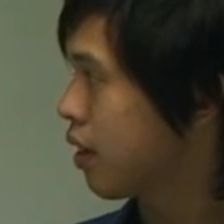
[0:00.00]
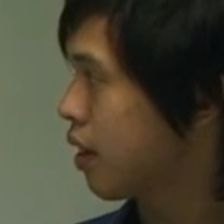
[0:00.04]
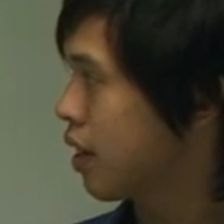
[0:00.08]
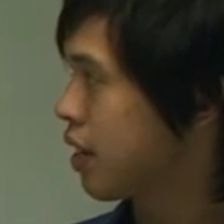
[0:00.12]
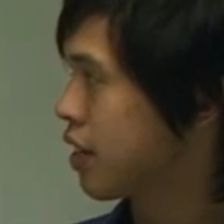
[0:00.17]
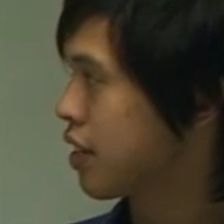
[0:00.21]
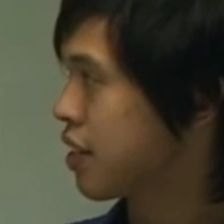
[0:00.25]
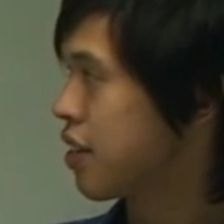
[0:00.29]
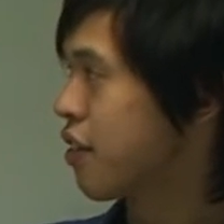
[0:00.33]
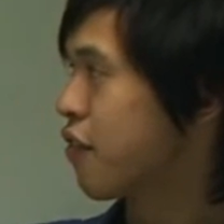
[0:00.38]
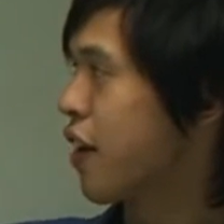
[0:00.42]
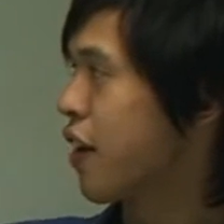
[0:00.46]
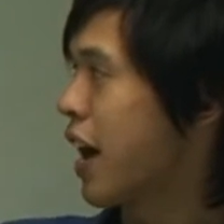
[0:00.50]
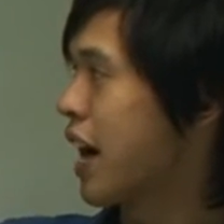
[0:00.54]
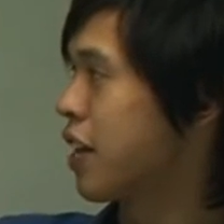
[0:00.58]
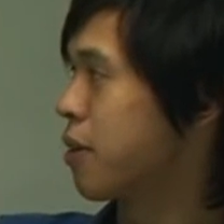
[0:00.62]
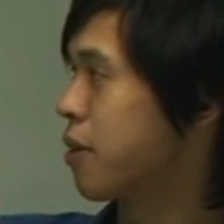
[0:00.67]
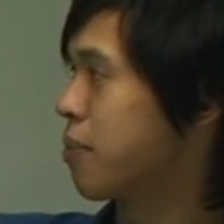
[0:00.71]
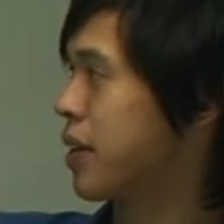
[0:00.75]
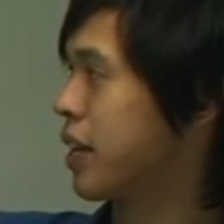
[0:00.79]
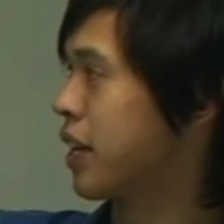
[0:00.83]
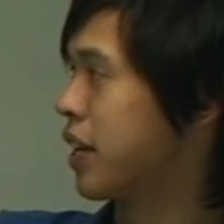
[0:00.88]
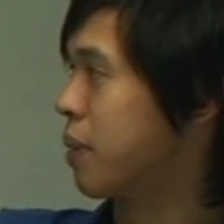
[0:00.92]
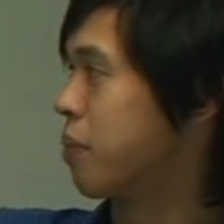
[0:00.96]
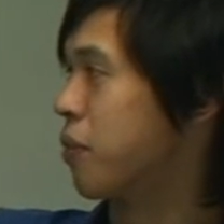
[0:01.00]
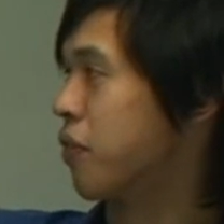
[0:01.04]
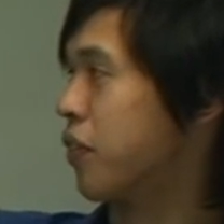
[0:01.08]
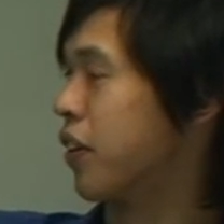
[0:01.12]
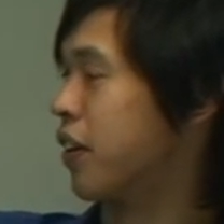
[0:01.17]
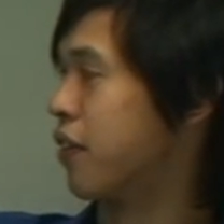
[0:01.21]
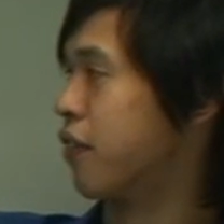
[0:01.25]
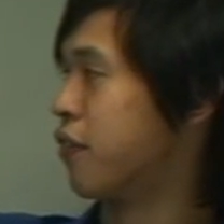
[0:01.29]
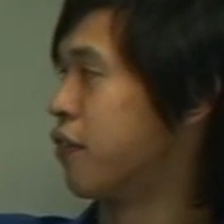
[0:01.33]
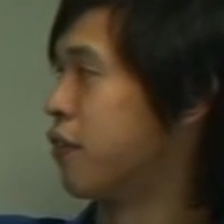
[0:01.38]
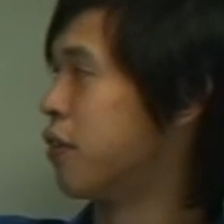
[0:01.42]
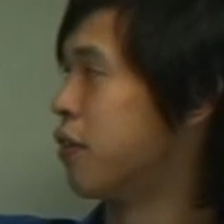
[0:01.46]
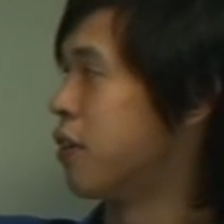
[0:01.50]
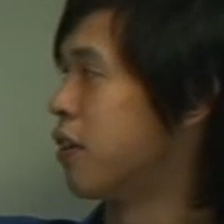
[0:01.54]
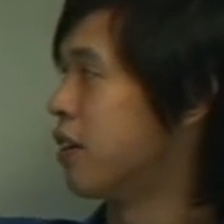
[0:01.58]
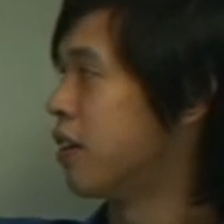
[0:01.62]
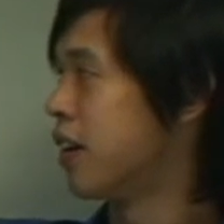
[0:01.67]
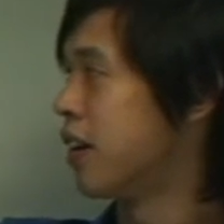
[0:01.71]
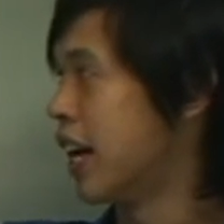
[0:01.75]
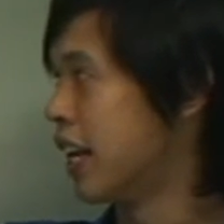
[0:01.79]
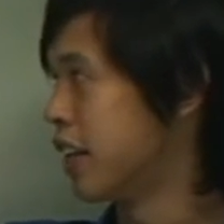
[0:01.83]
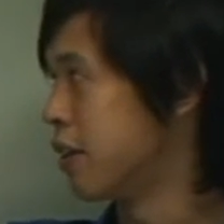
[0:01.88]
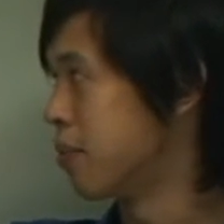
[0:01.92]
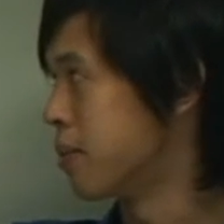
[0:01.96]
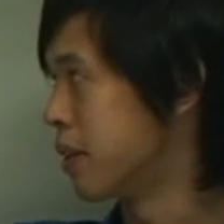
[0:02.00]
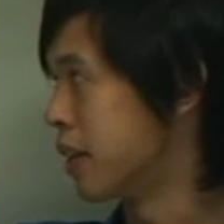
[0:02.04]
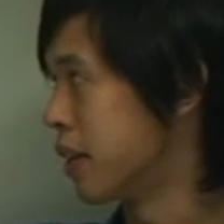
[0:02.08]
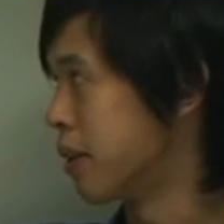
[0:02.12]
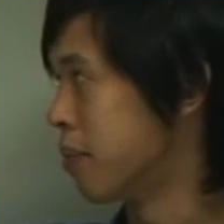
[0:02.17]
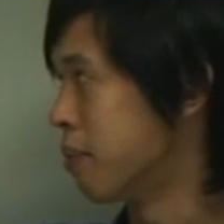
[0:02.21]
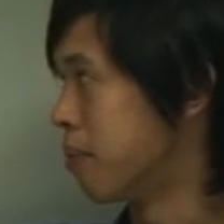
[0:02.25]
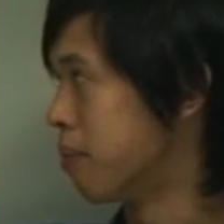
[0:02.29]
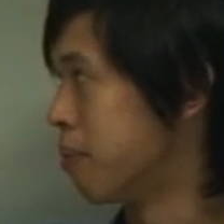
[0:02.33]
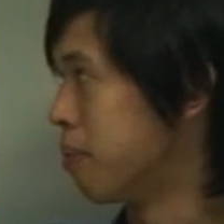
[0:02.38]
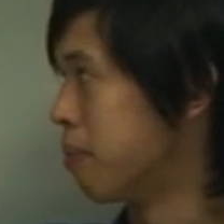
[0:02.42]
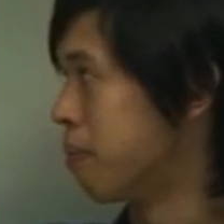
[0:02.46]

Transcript: So for aluminium, you've got 4 aluminium